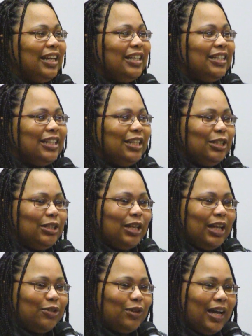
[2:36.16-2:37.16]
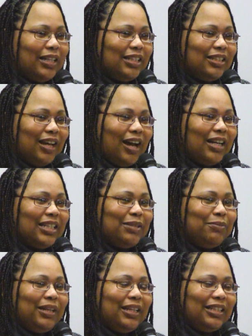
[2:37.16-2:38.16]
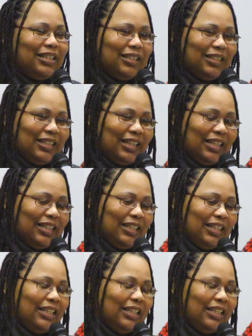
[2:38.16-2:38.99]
And she tried to talk to me and she said,